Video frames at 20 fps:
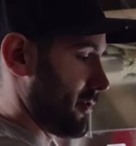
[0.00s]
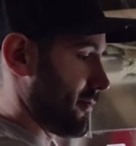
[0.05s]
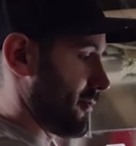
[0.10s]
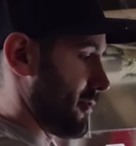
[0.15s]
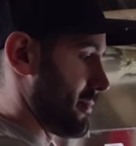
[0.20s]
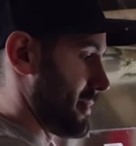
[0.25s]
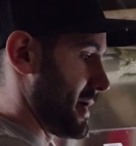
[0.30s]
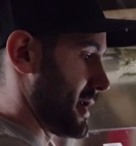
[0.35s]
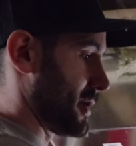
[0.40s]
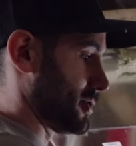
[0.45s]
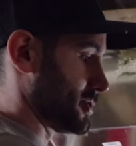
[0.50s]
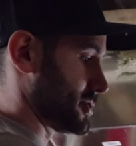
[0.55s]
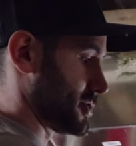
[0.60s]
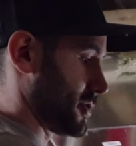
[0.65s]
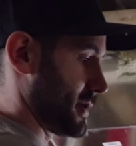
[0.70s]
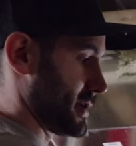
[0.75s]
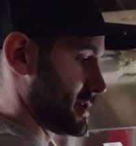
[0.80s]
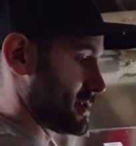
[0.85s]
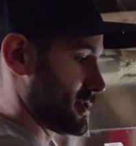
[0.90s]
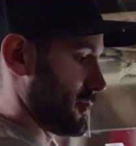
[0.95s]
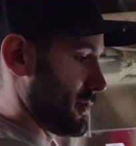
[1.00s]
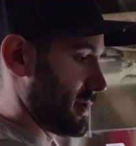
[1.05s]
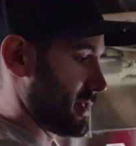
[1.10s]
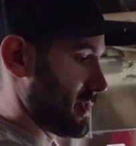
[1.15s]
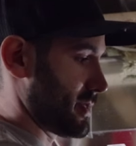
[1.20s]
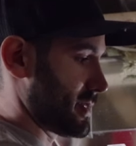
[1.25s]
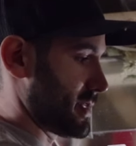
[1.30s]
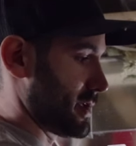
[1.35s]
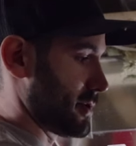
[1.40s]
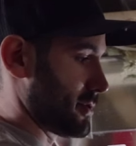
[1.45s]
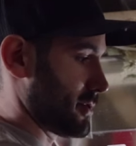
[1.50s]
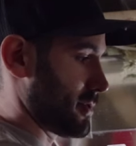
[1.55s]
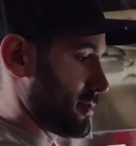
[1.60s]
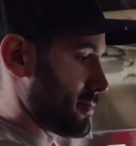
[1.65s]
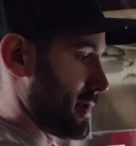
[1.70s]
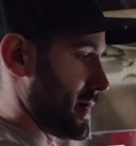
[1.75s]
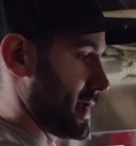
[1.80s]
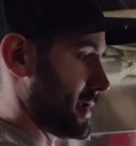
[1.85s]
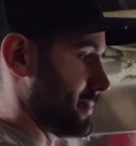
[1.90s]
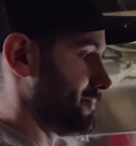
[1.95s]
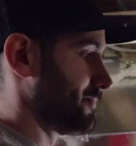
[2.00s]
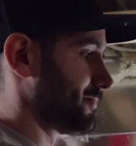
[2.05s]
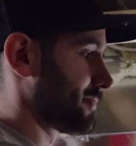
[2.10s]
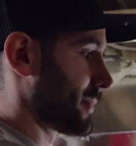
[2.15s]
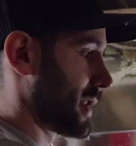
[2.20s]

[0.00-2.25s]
for metal, sorry, so with a thinner thread.